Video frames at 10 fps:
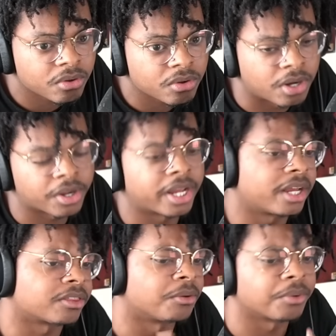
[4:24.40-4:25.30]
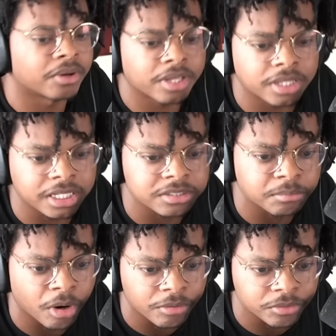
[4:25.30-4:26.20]
Okay, I thought we were gonna get like some
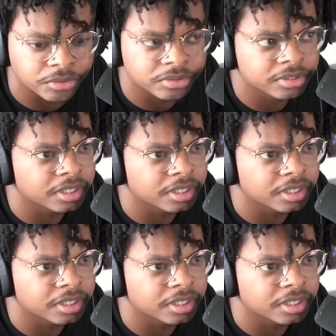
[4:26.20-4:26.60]
Marvel.